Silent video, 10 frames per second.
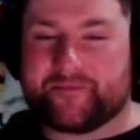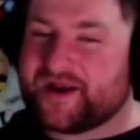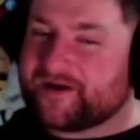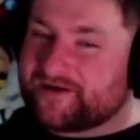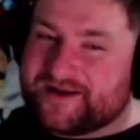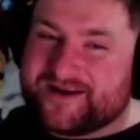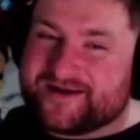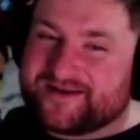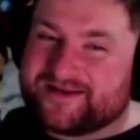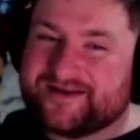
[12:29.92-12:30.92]
and
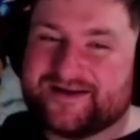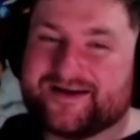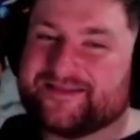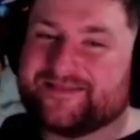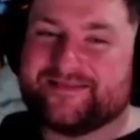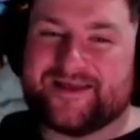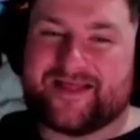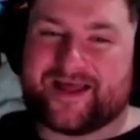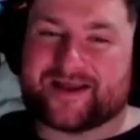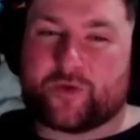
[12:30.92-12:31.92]
married.
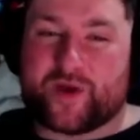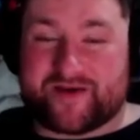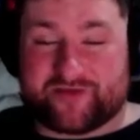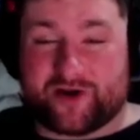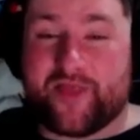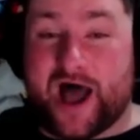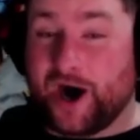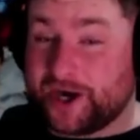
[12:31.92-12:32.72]
Yeah. Like whenever they're on